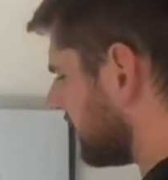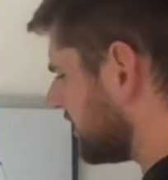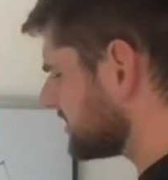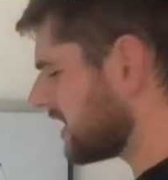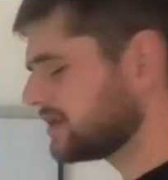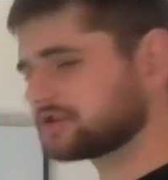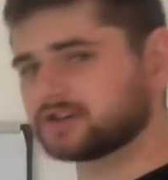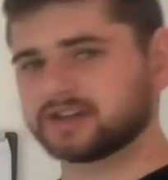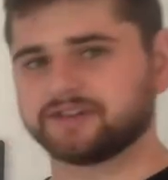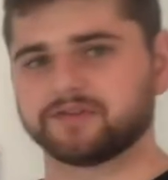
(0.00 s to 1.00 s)
this
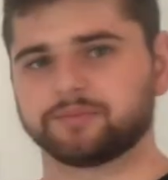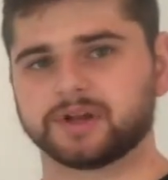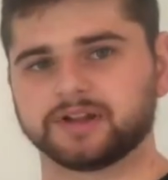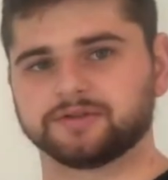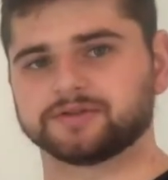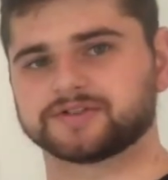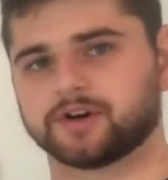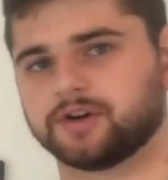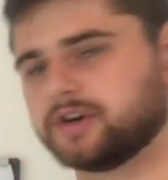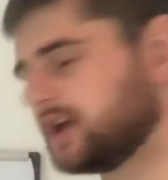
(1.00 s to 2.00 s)
$111 billion or
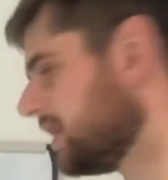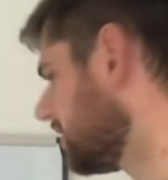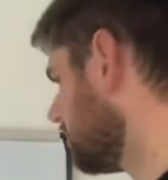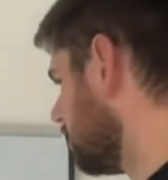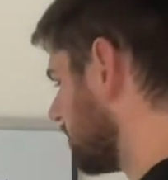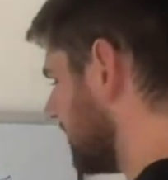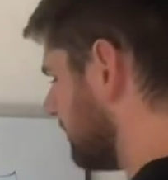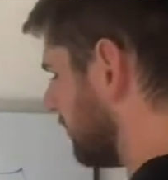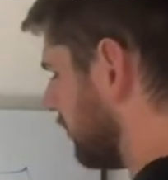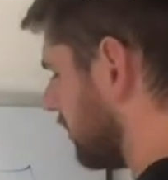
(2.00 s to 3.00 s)
so
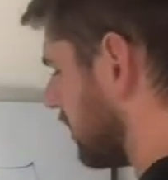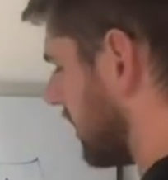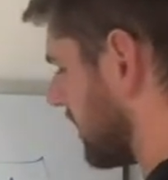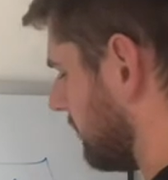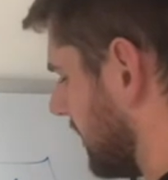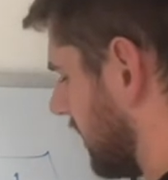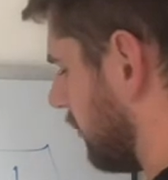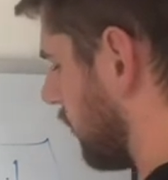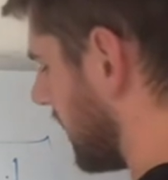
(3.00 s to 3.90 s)
looking more like about